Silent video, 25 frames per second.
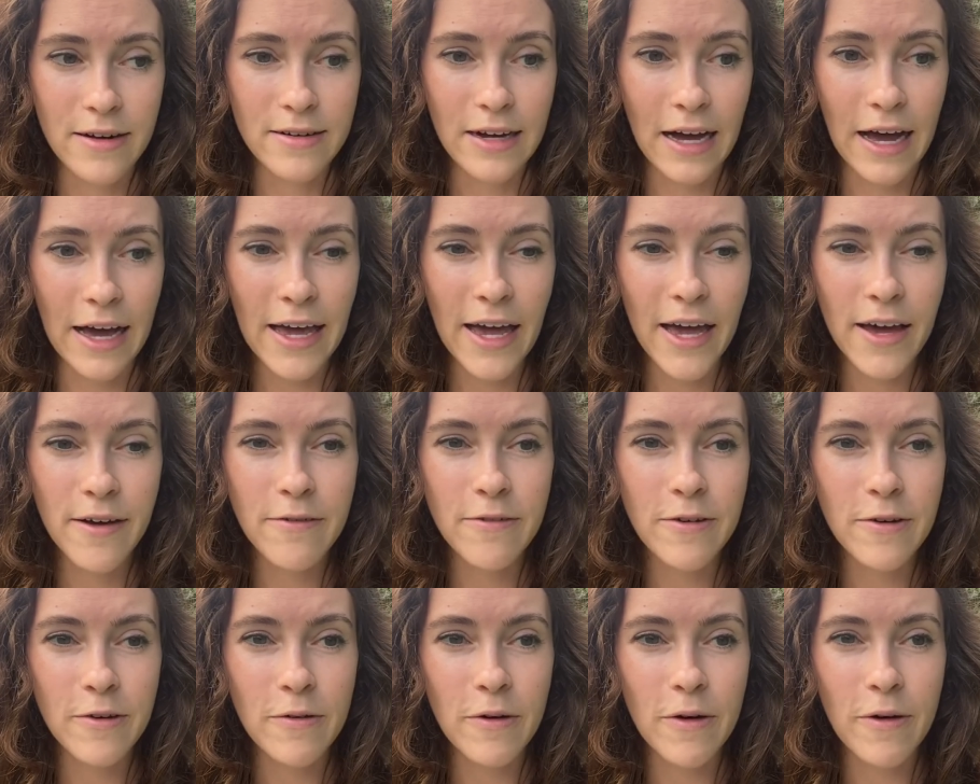I
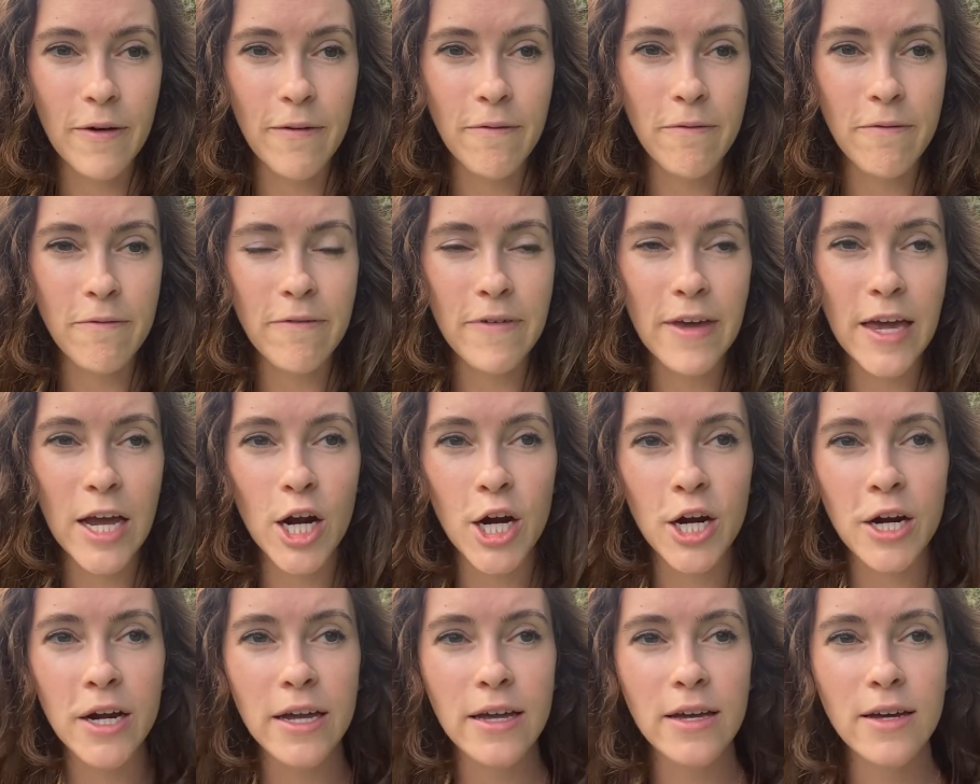have a
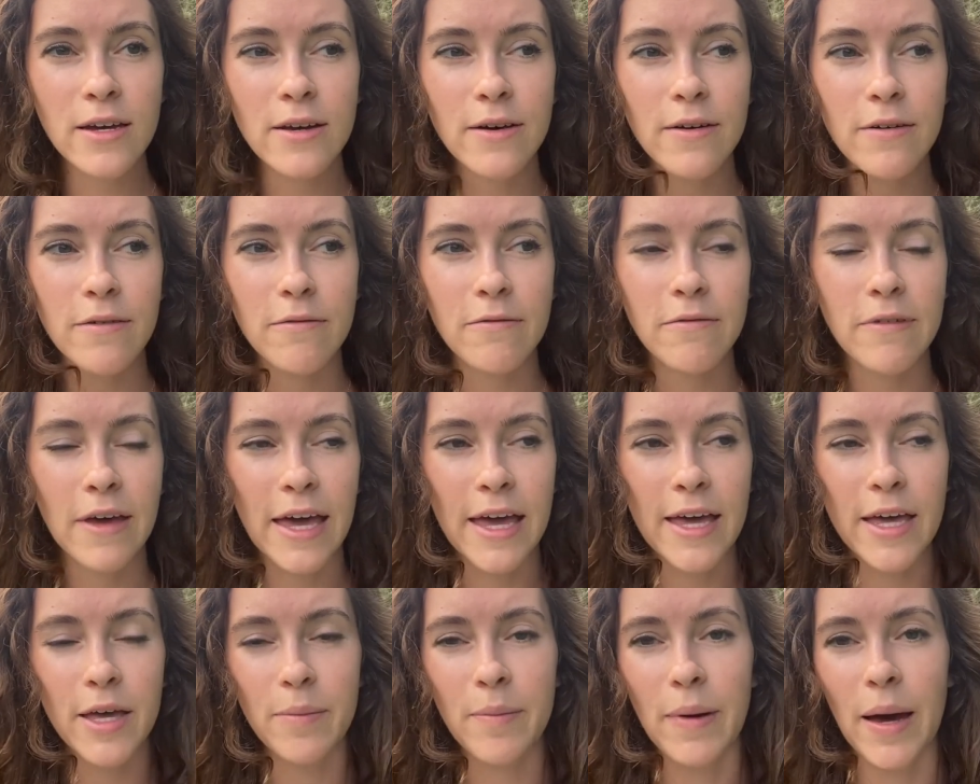very
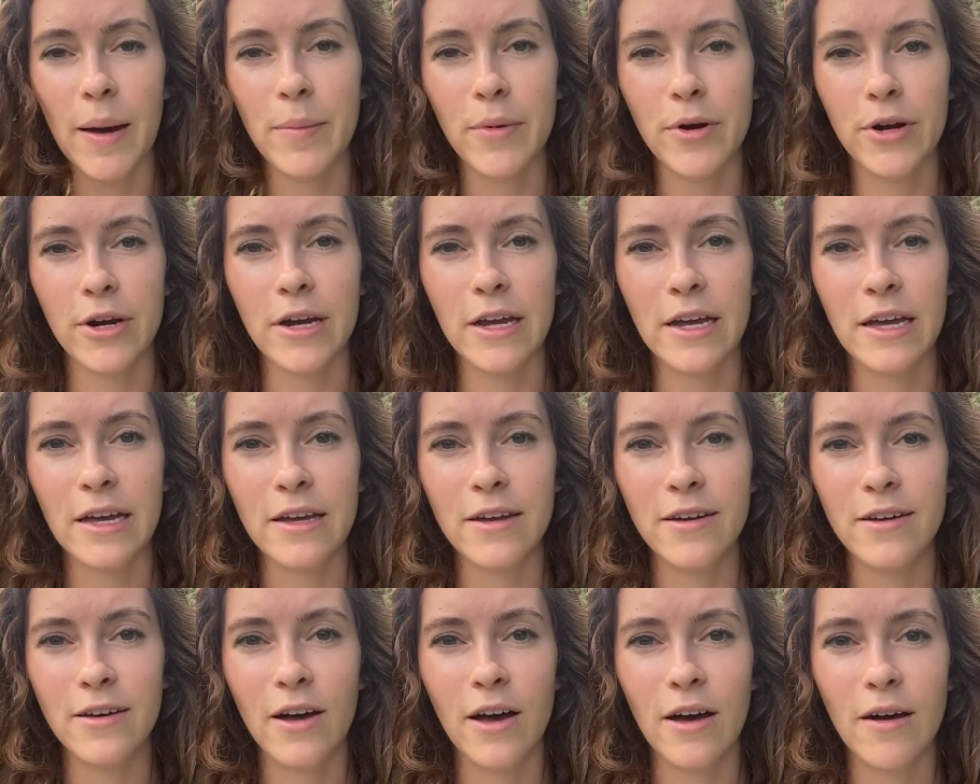vague
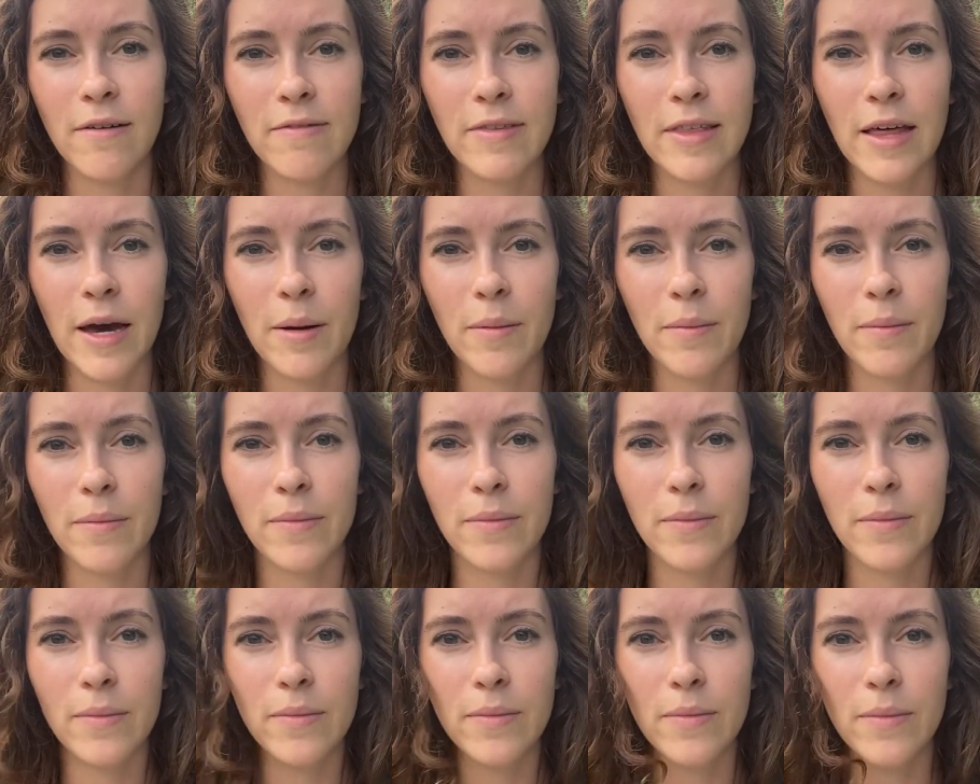memory of
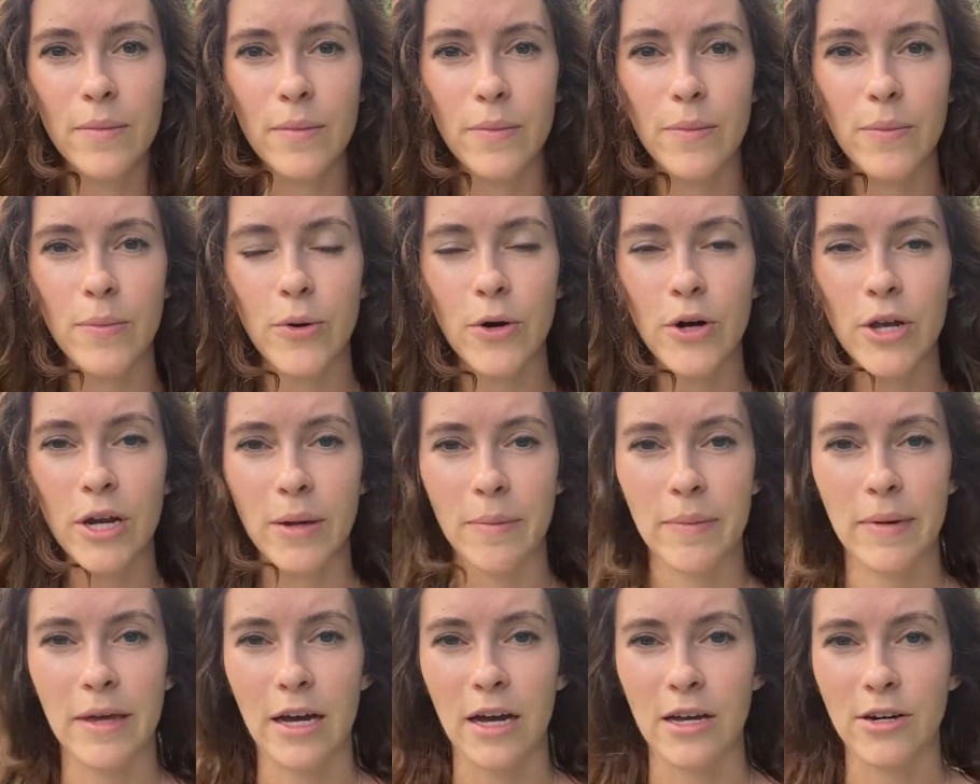them putting
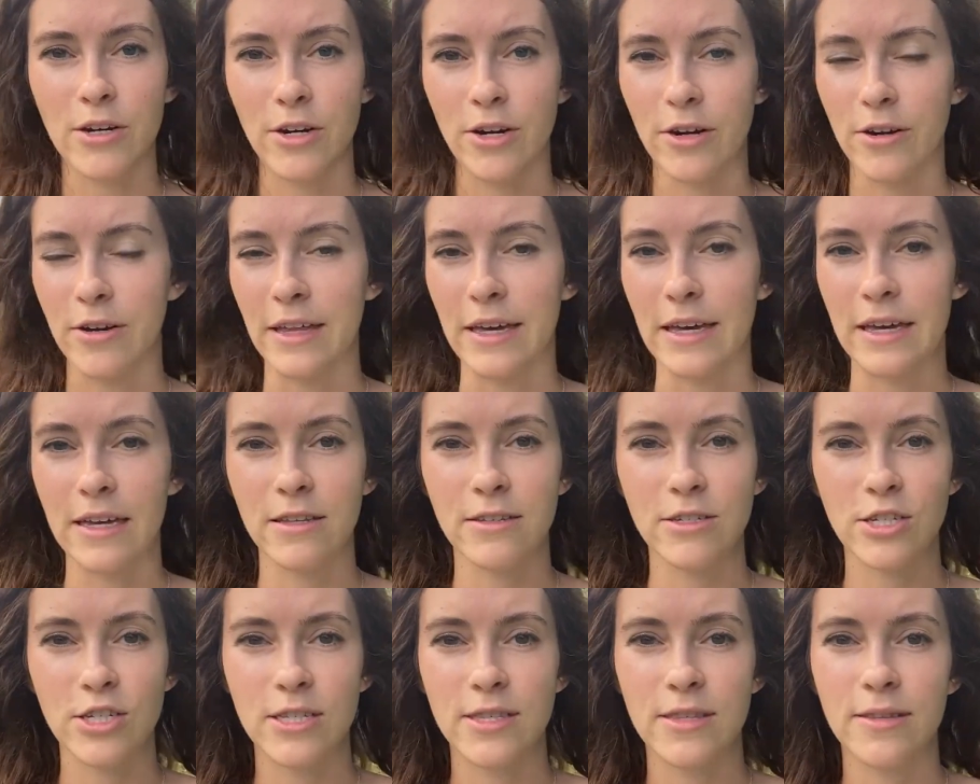me under, like
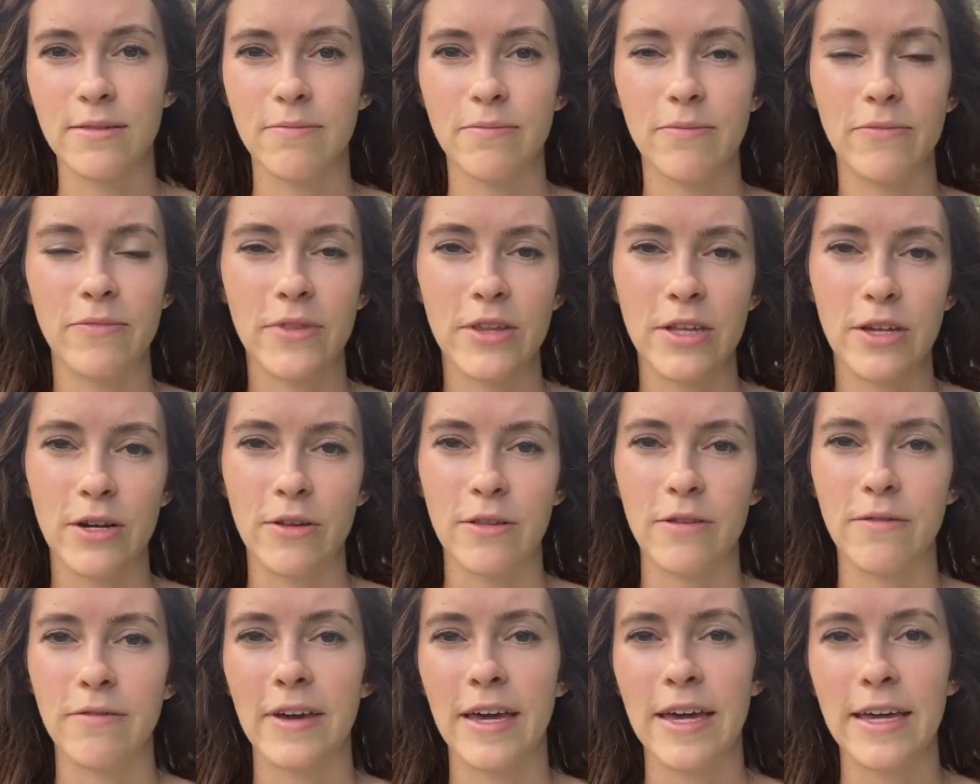just the, you know,
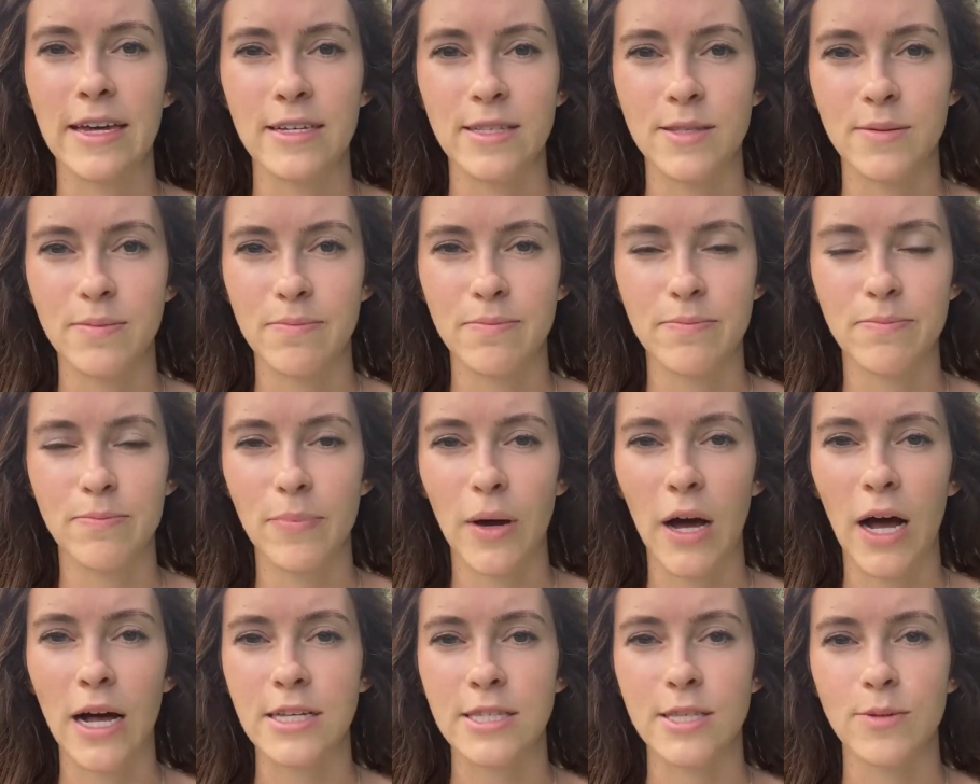the vaguest
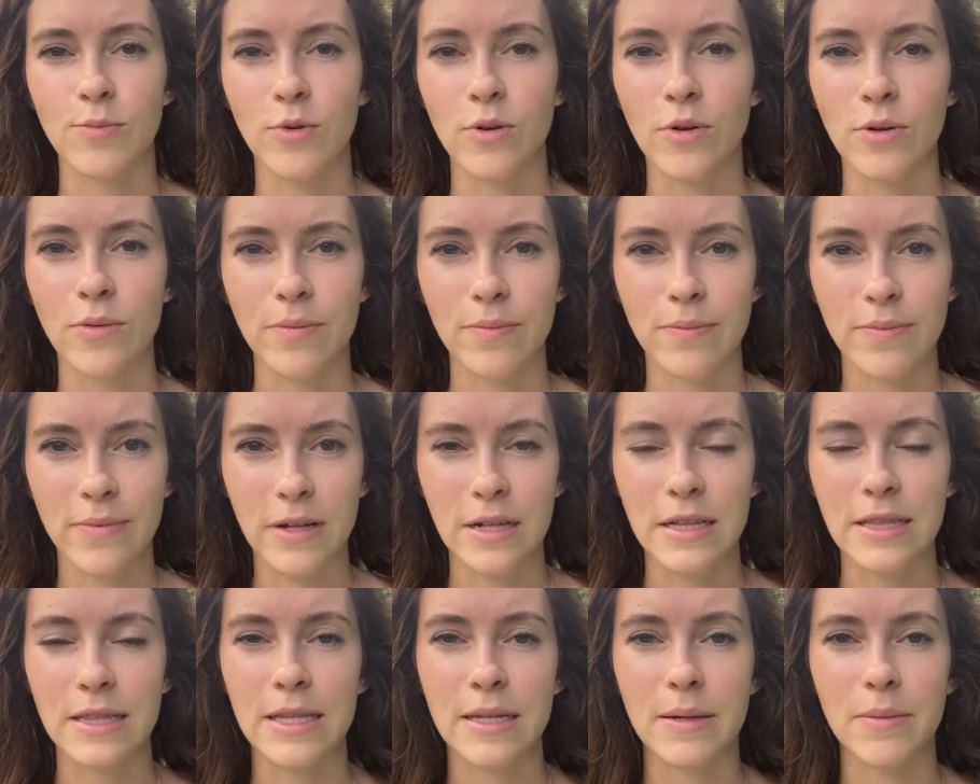possible
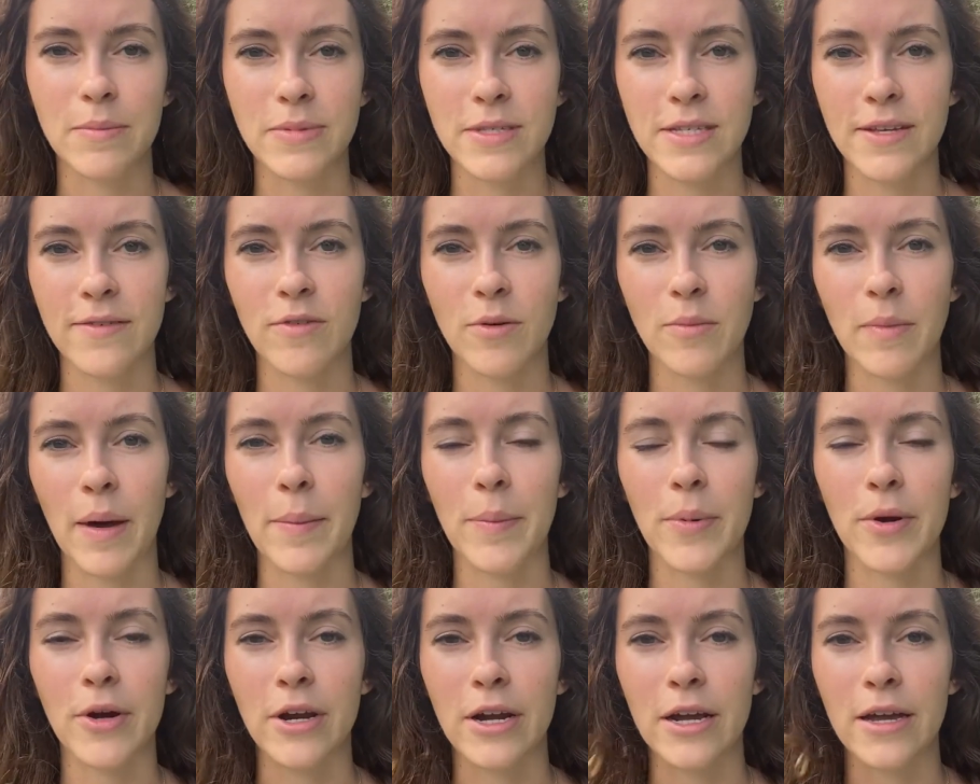glimpse of a
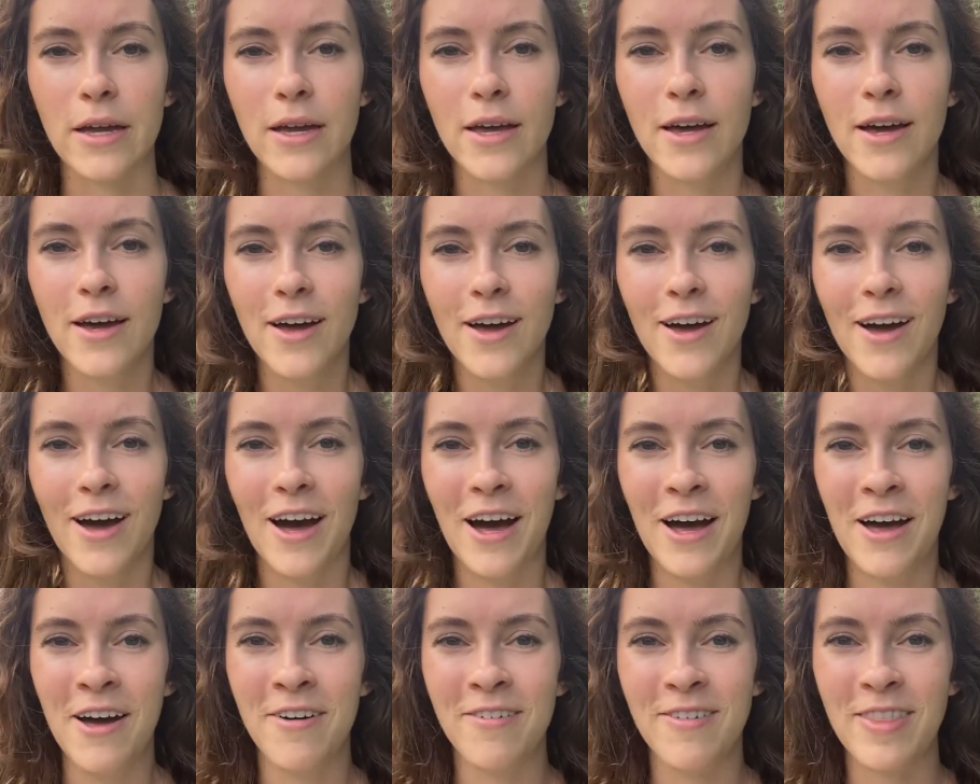memory
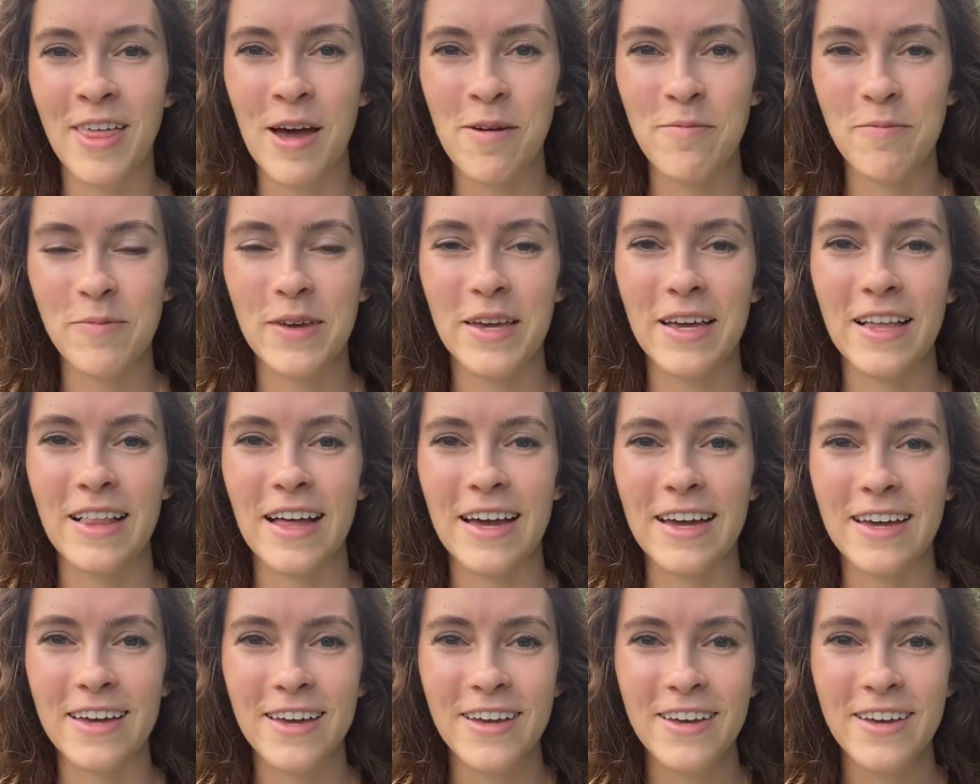of them being like,